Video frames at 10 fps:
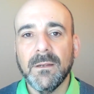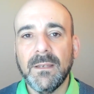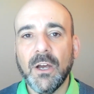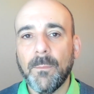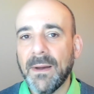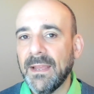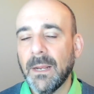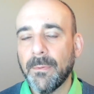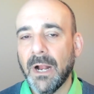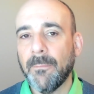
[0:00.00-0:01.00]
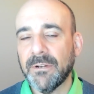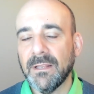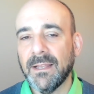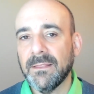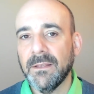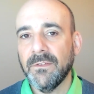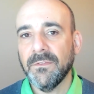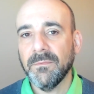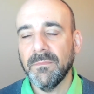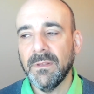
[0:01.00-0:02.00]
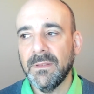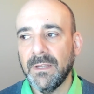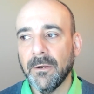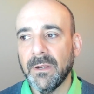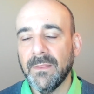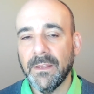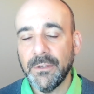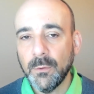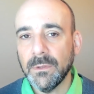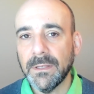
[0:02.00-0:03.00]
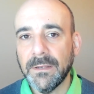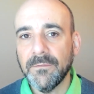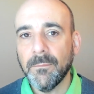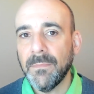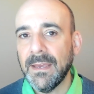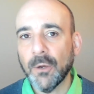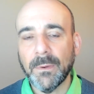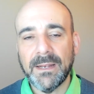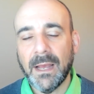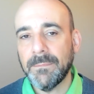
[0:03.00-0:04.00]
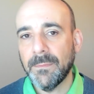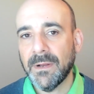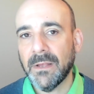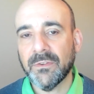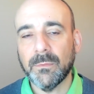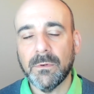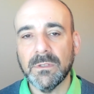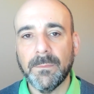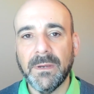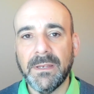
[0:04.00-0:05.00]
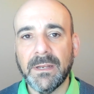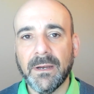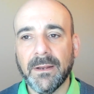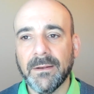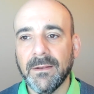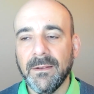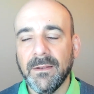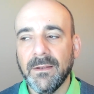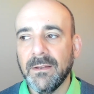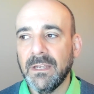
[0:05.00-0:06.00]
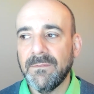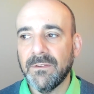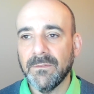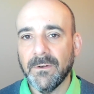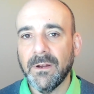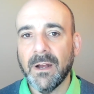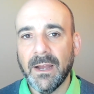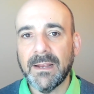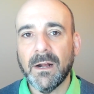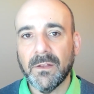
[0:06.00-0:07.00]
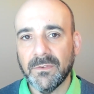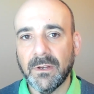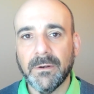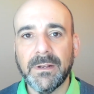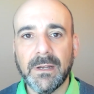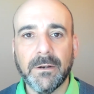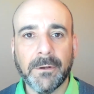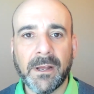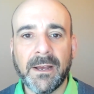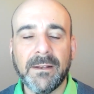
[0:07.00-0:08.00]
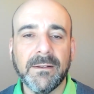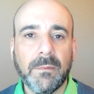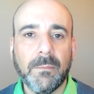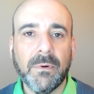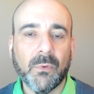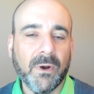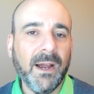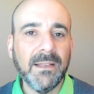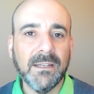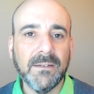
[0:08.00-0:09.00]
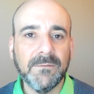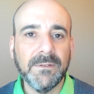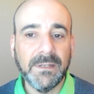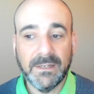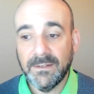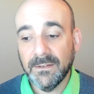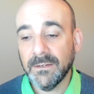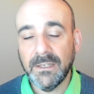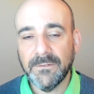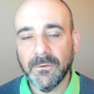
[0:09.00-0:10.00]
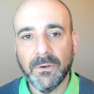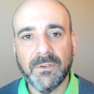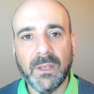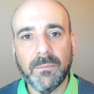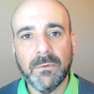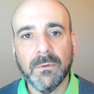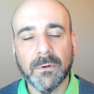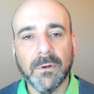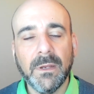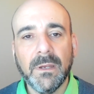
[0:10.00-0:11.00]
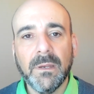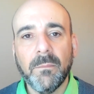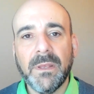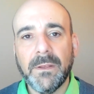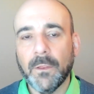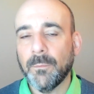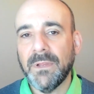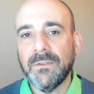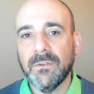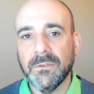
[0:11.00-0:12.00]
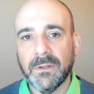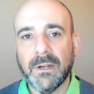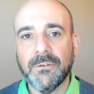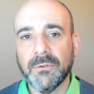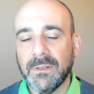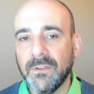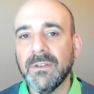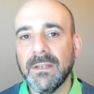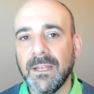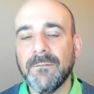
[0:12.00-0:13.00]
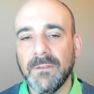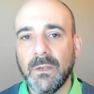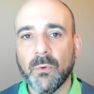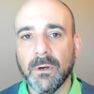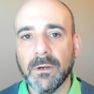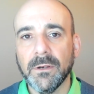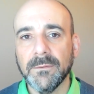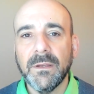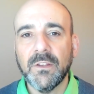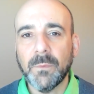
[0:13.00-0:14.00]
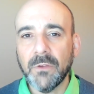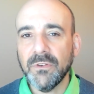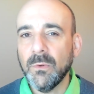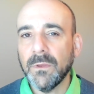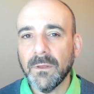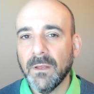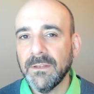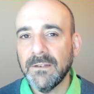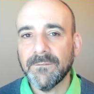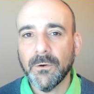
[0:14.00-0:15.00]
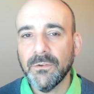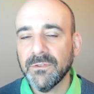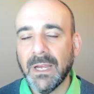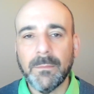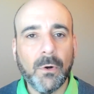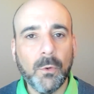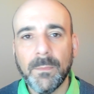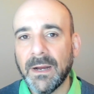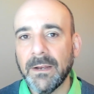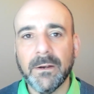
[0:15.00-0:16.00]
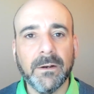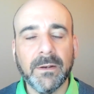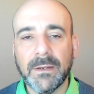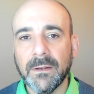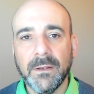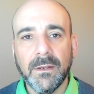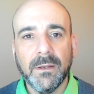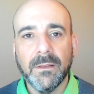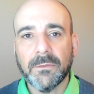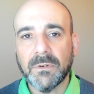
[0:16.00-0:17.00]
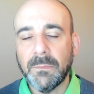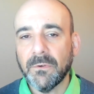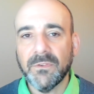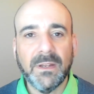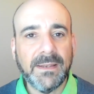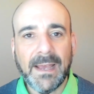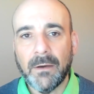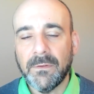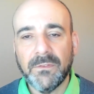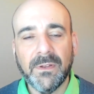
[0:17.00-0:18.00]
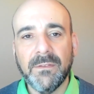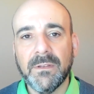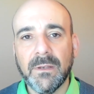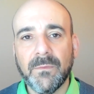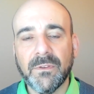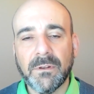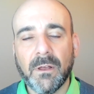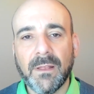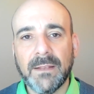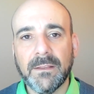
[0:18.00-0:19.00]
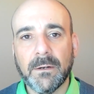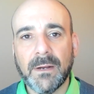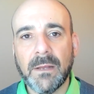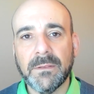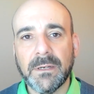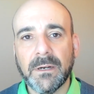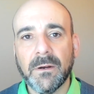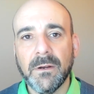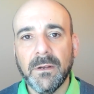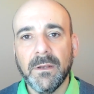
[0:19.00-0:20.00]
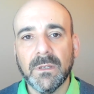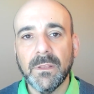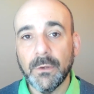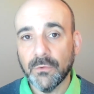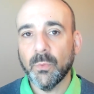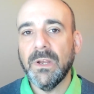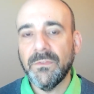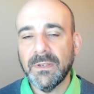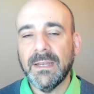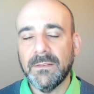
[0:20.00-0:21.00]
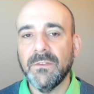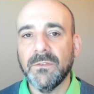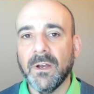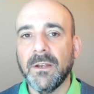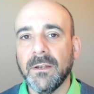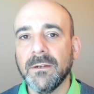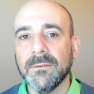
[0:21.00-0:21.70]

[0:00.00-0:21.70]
Now, buying a property like this in the area that you live may or may not be possible, depending on if it's a very high-cost area or not. But where I live, in Kentucky, for example, or many other places in the country, this can definitely work, especially with all the first-time home buyer and 3% down incentives and all that are out there. There's ways to get this done.